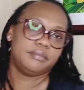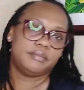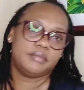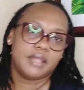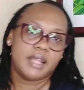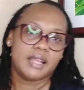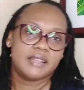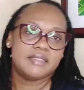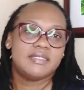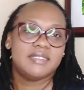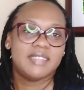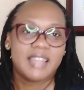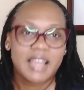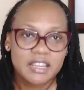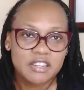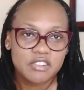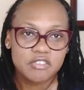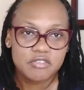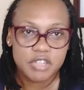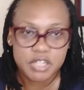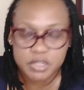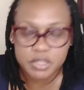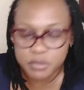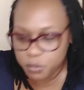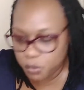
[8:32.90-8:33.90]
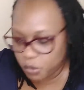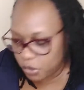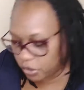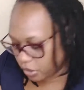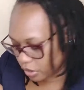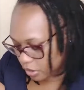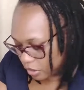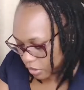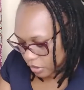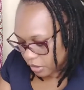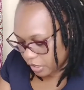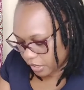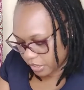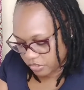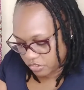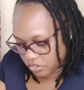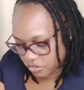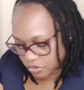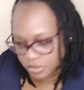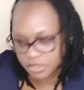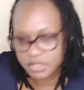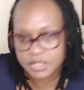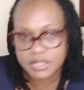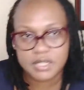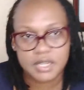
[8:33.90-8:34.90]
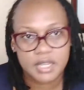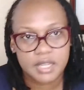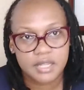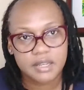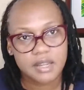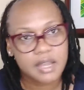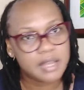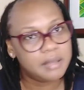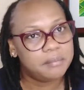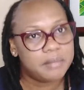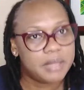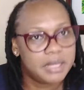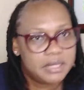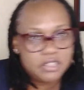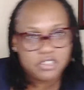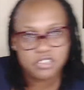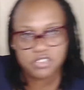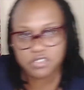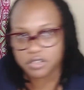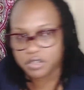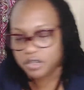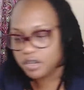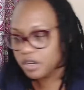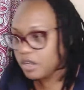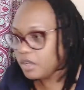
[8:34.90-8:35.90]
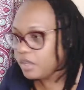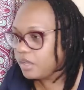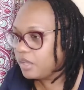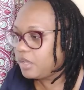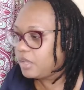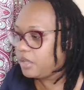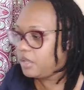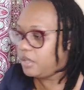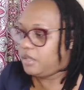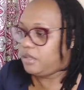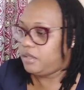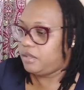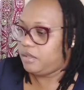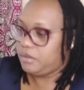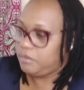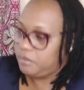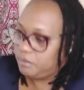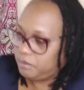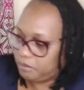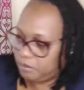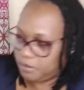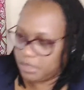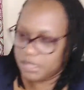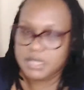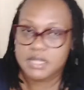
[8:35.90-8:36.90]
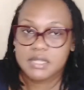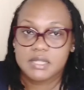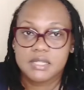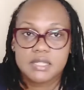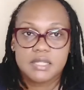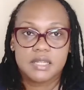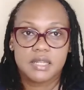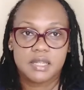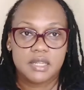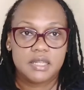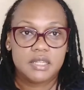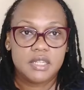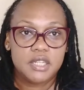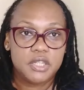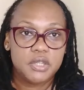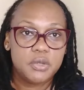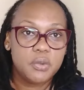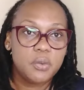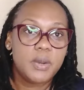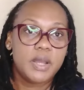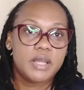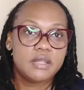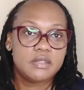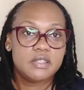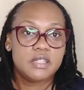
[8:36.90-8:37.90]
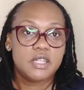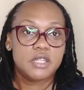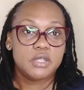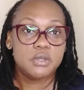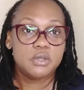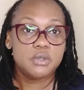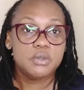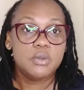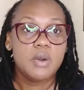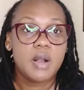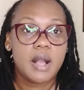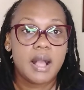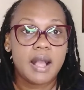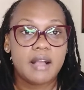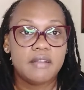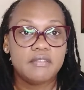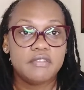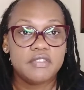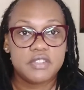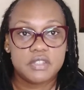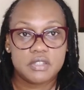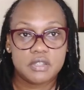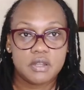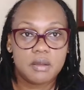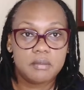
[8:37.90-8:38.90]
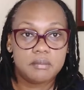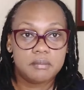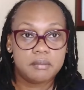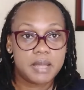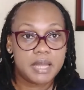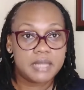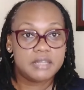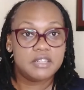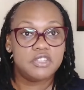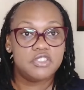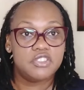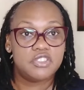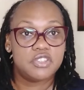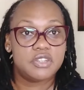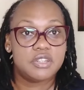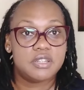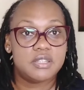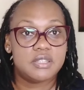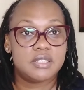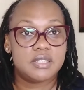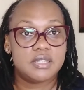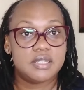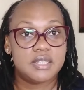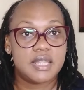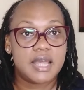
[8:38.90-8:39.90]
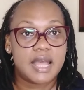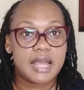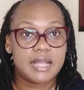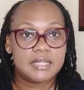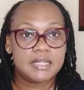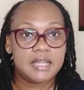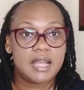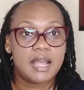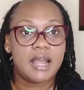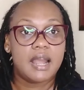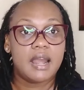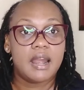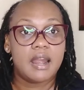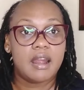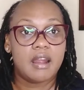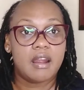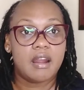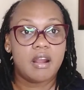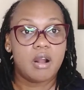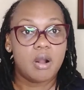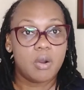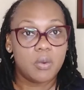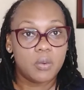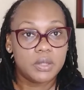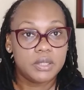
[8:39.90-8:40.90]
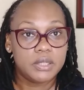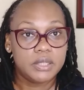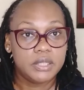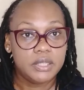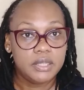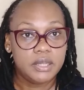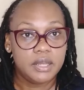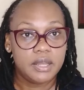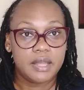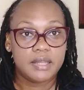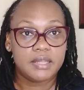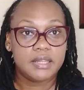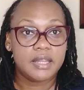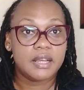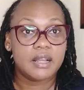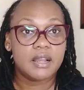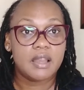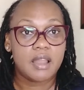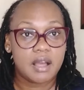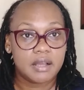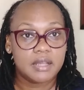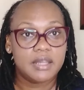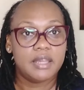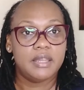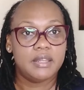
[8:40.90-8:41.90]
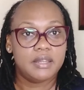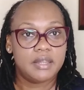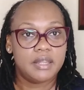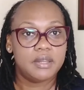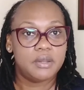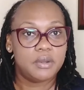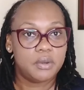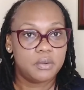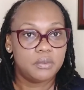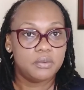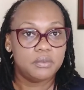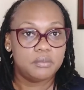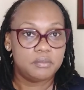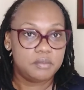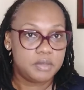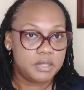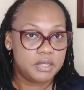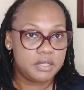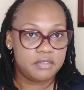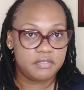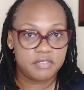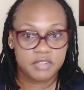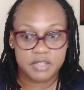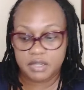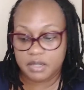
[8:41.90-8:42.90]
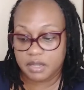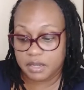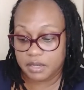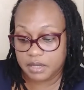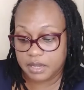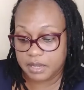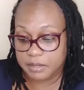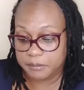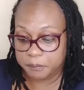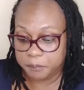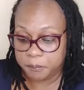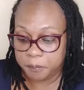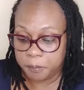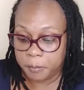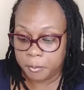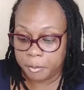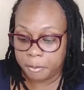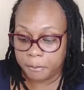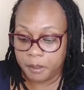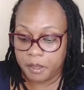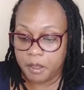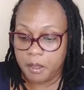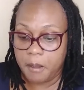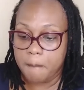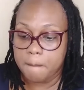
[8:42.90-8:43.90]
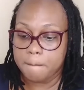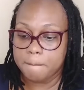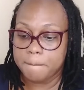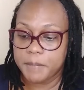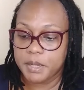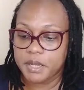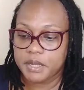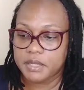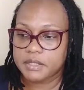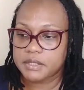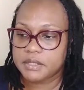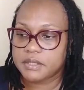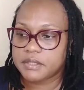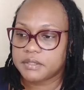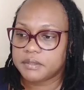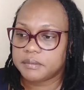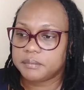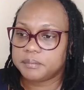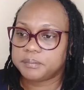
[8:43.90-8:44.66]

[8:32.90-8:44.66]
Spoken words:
a salaried worker, I should say, not manager, because in the US they do have some managers that are hourly and they clock in and out, believe it or not. But